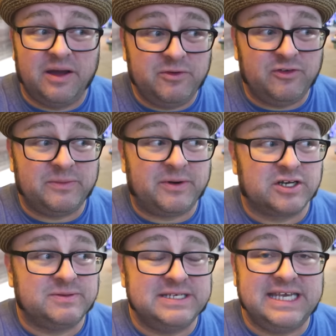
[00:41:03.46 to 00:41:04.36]
amusement
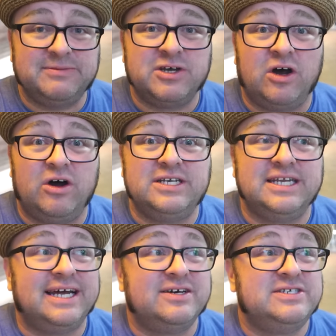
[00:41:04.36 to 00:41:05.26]
parks, museums,
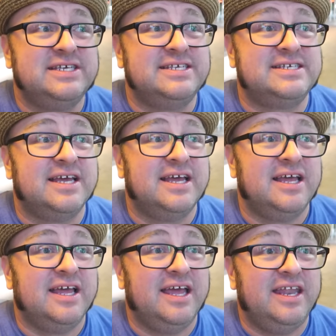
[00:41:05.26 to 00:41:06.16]
haunted houses,
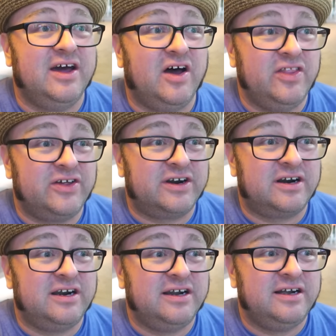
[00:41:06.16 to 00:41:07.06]
and
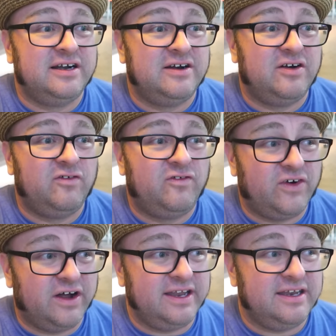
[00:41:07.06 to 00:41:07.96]
other
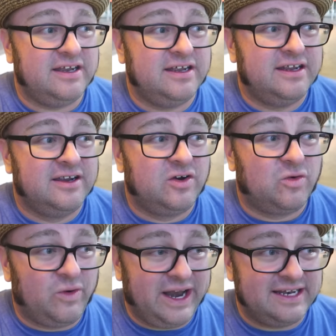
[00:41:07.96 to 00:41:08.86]
fun,
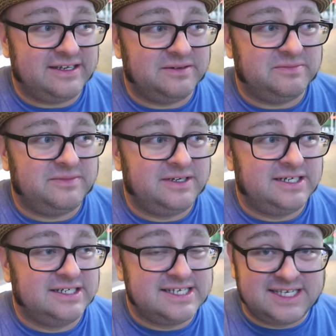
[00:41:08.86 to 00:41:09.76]
random
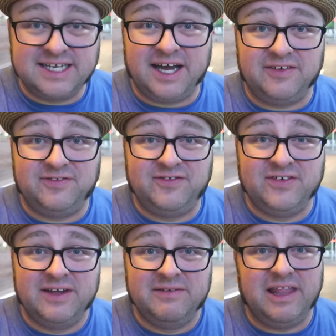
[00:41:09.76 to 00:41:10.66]
stuff.
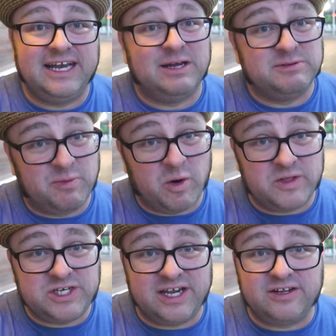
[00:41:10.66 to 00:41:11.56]
If you'd like to help
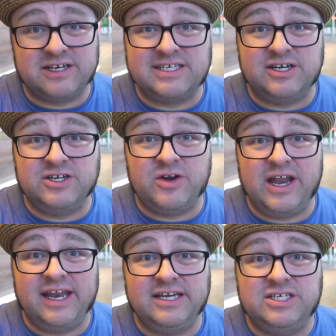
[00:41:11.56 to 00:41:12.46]
support the channel, consider
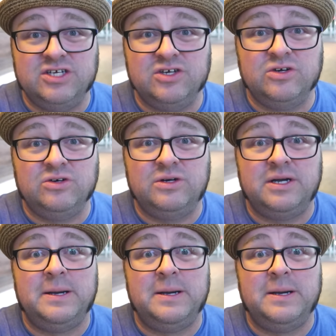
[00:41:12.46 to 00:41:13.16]
donating to